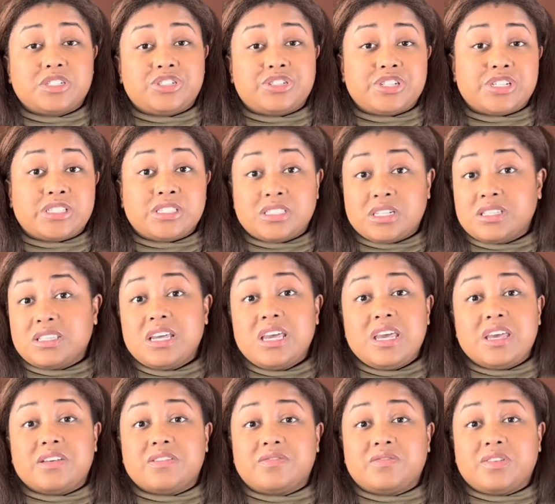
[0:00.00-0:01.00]
just to
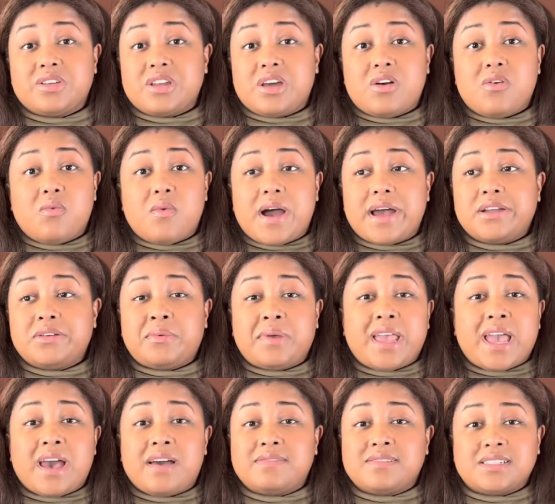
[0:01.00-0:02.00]
leave you know why do we
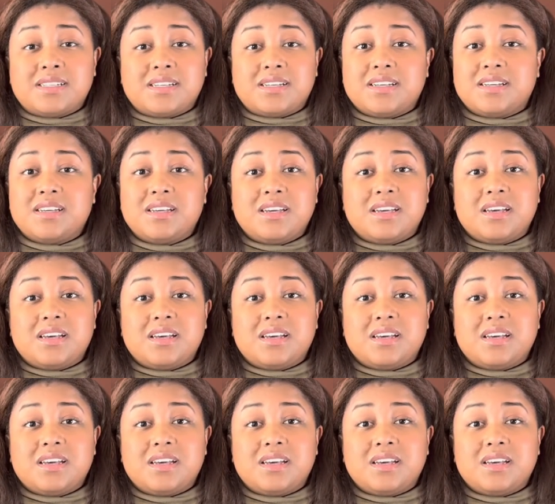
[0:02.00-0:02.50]
have to